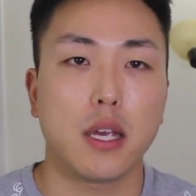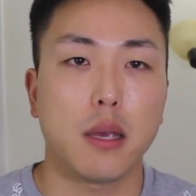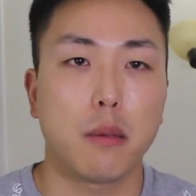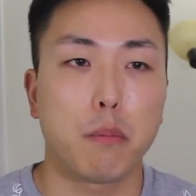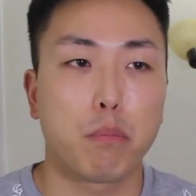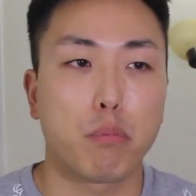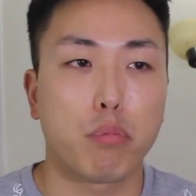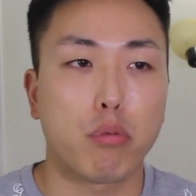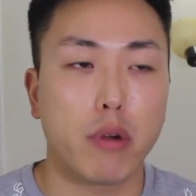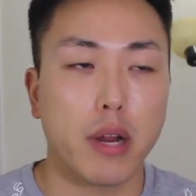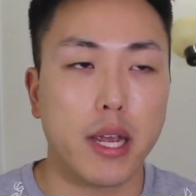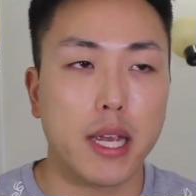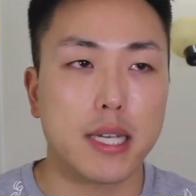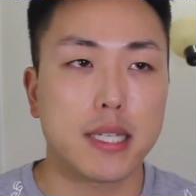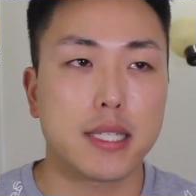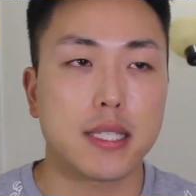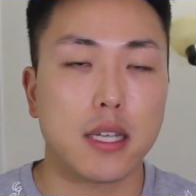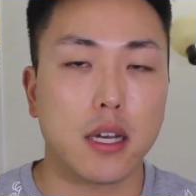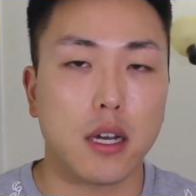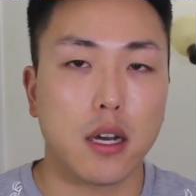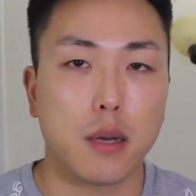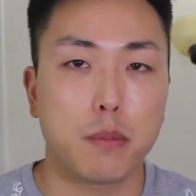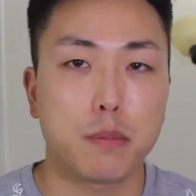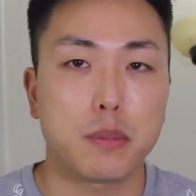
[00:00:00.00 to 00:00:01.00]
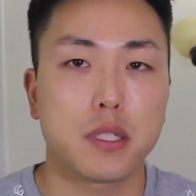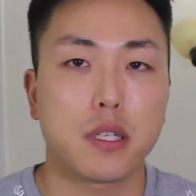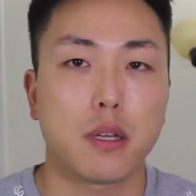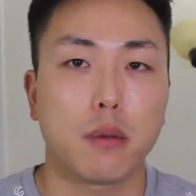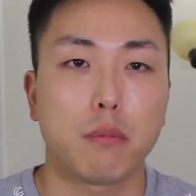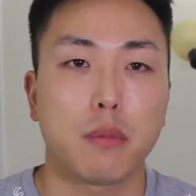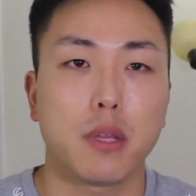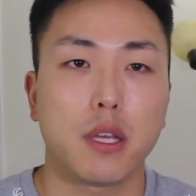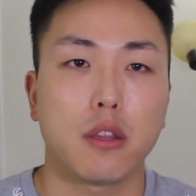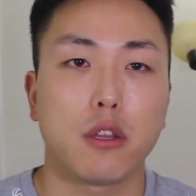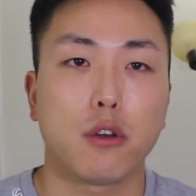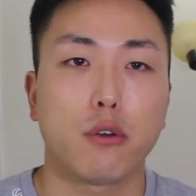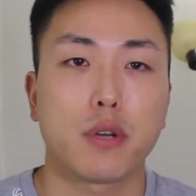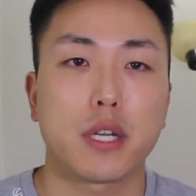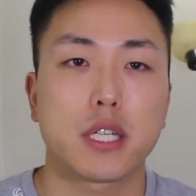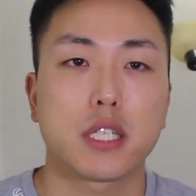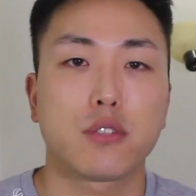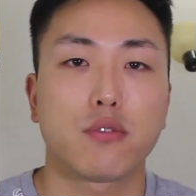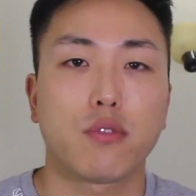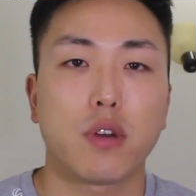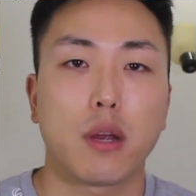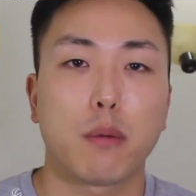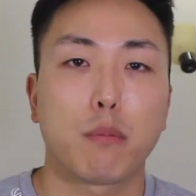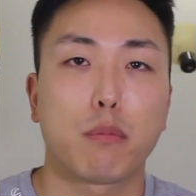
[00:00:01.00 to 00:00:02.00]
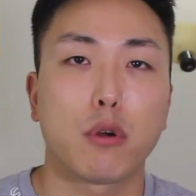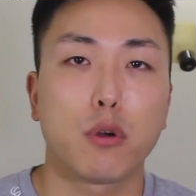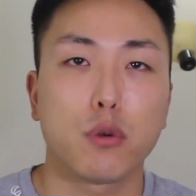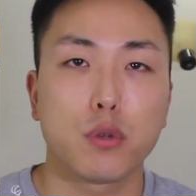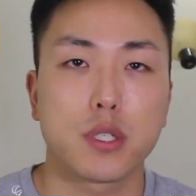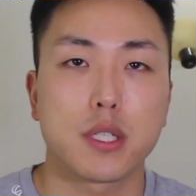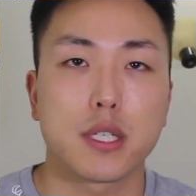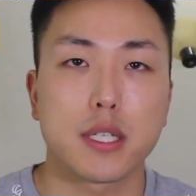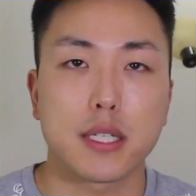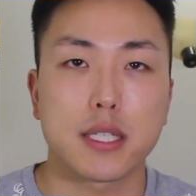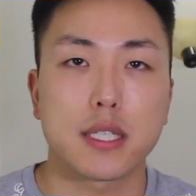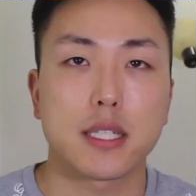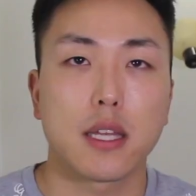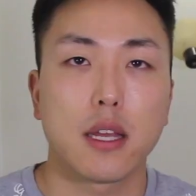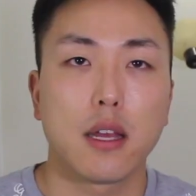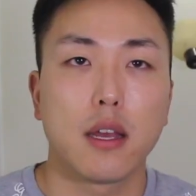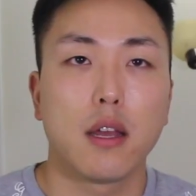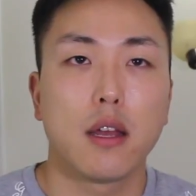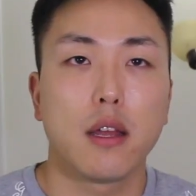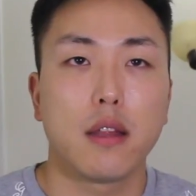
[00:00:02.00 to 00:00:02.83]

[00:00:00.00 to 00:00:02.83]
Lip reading: it breaks up something known as fibrosis.